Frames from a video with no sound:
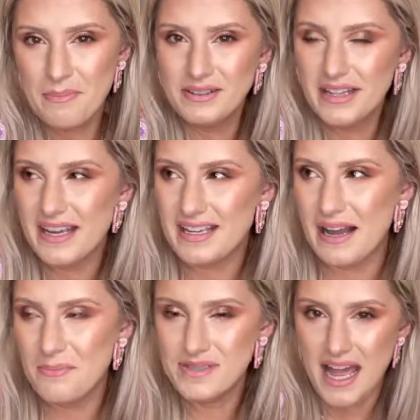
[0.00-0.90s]
like
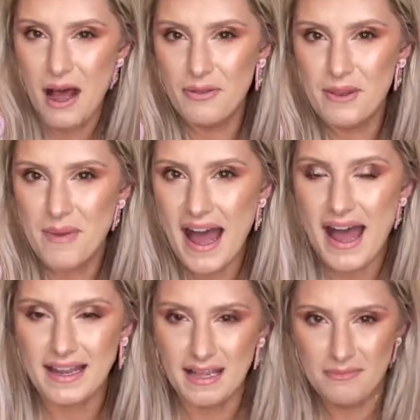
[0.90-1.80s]
comes out in the
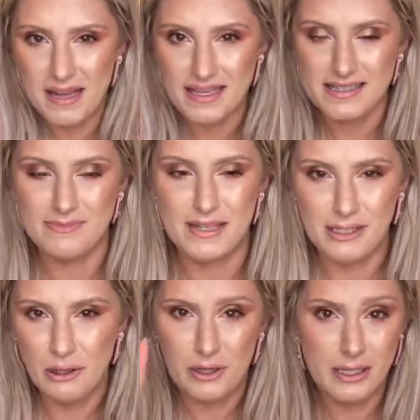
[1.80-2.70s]
back and makes me
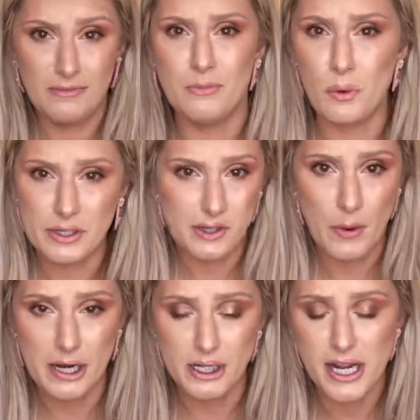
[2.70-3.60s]
look even more
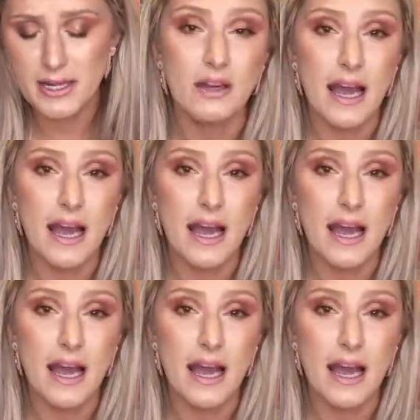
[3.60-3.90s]
square shaped.